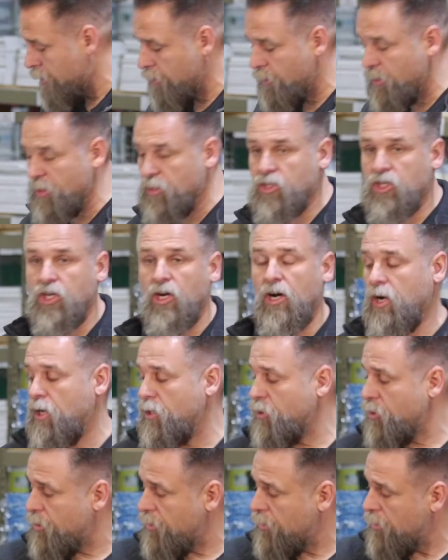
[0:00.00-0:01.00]

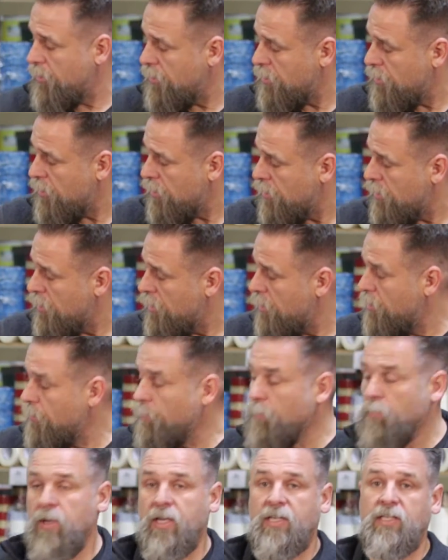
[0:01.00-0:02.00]
discharge,
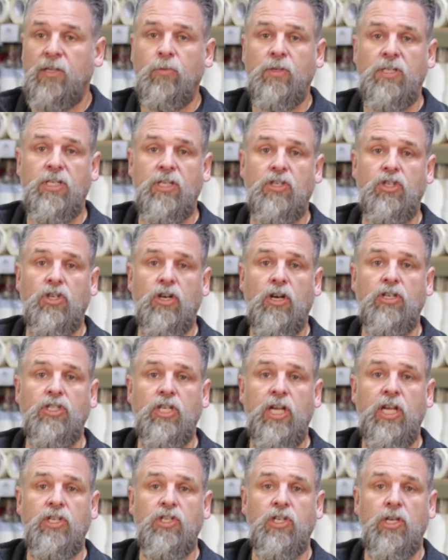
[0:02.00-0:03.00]
mix it with
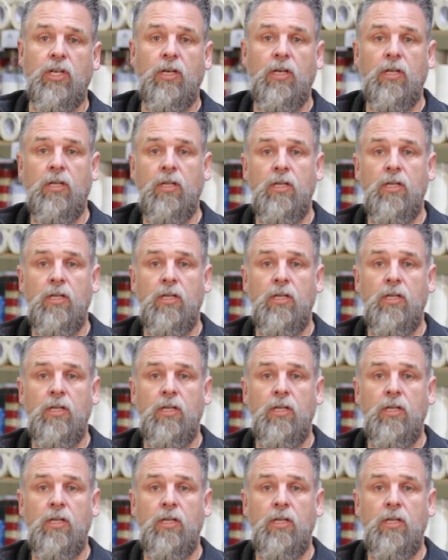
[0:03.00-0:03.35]
discharge agent,